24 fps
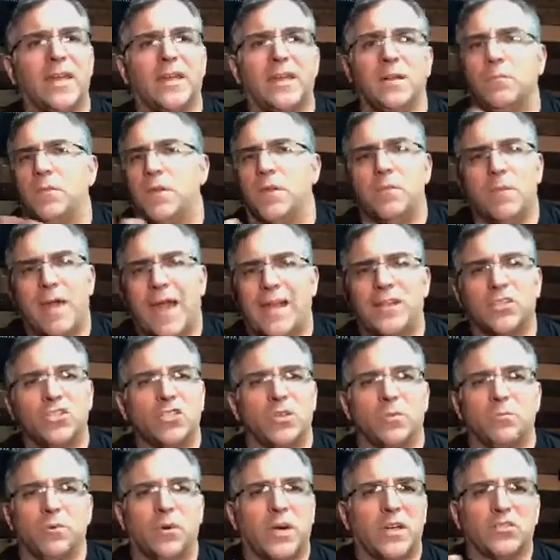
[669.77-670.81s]
and I'm gonna manage
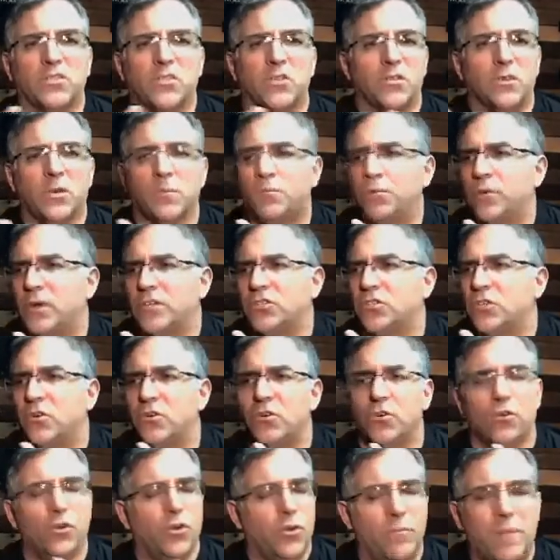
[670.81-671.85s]
the pressure
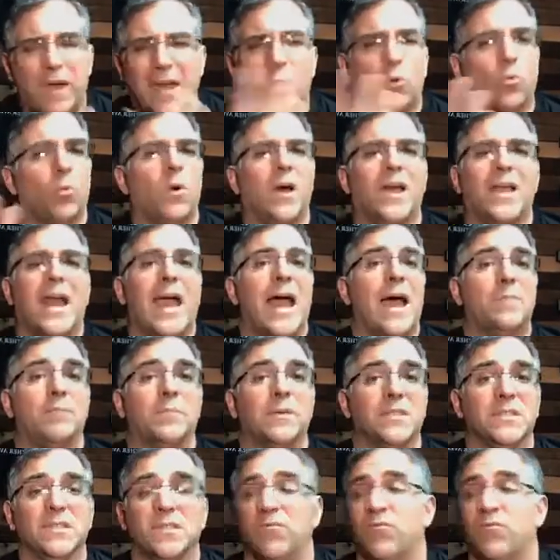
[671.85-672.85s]
no matter what happens.